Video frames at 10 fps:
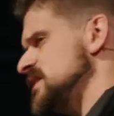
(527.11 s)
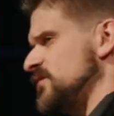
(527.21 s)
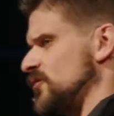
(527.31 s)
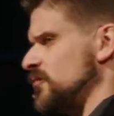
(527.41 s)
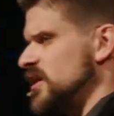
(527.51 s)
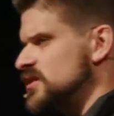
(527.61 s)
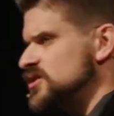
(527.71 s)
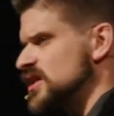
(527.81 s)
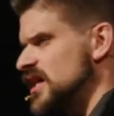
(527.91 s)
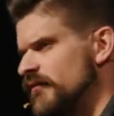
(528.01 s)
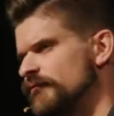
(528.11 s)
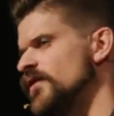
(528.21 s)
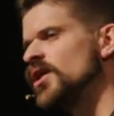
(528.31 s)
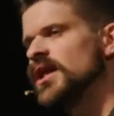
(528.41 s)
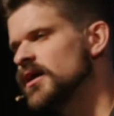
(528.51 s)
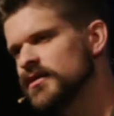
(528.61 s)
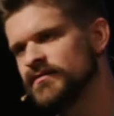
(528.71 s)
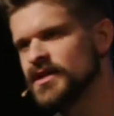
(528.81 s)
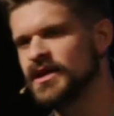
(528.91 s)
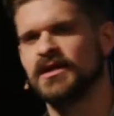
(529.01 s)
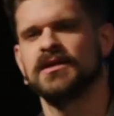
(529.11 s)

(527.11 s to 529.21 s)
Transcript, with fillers: for me to just kind of fall out of the,